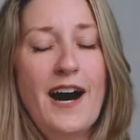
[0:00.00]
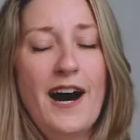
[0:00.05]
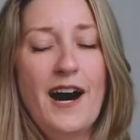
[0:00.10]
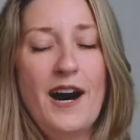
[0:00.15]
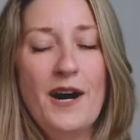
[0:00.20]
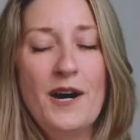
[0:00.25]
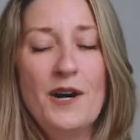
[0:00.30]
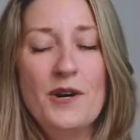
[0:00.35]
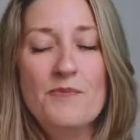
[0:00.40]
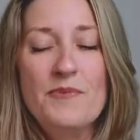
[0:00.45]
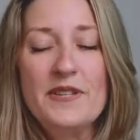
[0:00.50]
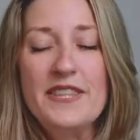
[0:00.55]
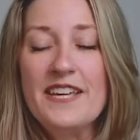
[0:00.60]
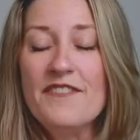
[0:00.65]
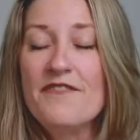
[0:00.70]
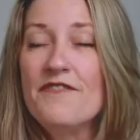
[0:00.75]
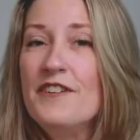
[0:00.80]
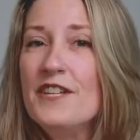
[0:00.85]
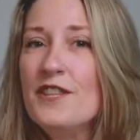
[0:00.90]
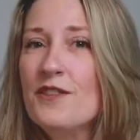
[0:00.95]
um, but they
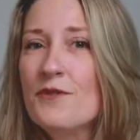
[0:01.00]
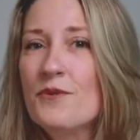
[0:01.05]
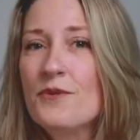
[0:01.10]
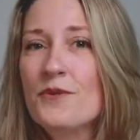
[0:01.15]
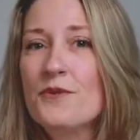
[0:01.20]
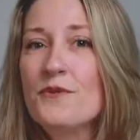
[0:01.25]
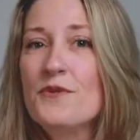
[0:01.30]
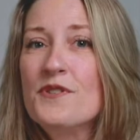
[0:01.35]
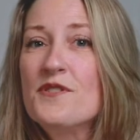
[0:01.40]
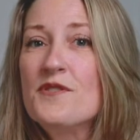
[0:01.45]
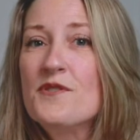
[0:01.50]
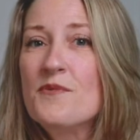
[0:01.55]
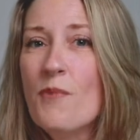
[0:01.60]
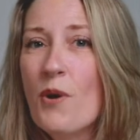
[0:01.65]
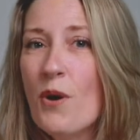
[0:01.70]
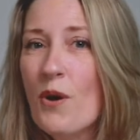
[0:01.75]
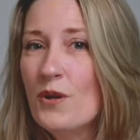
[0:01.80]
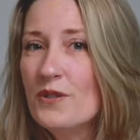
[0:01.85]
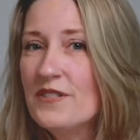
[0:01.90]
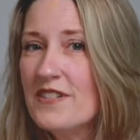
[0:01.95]
fit through
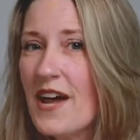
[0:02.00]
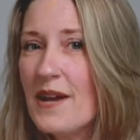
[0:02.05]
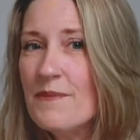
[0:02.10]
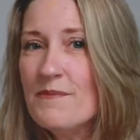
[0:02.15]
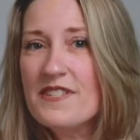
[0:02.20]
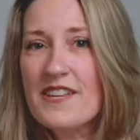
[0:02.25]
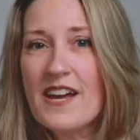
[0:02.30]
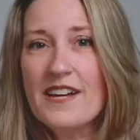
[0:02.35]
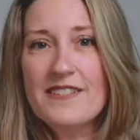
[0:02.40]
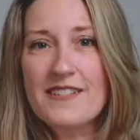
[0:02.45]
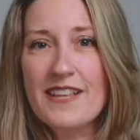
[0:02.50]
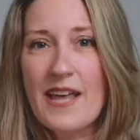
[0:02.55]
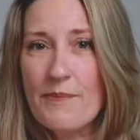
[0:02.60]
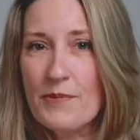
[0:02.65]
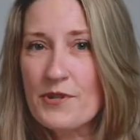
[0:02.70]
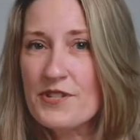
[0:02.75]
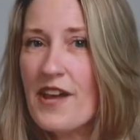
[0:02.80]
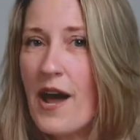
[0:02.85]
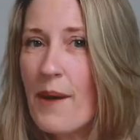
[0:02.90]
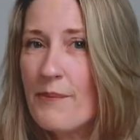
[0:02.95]
small dime-sized
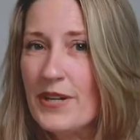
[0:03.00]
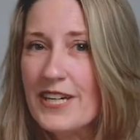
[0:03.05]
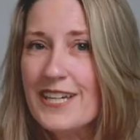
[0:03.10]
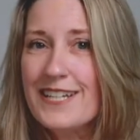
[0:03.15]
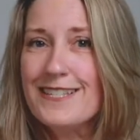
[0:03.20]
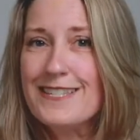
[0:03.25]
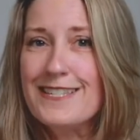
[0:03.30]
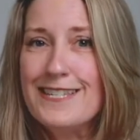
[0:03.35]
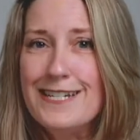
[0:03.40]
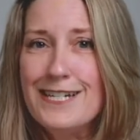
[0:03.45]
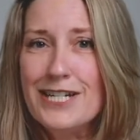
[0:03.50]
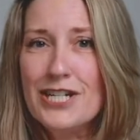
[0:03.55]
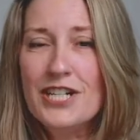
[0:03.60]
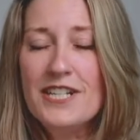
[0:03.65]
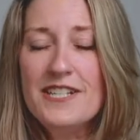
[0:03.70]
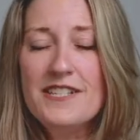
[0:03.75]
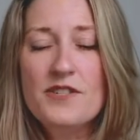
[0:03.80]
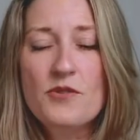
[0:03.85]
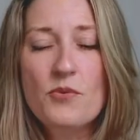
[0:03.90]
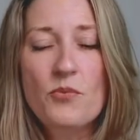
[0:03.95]
laparoscopic
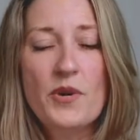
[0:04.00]
incisions,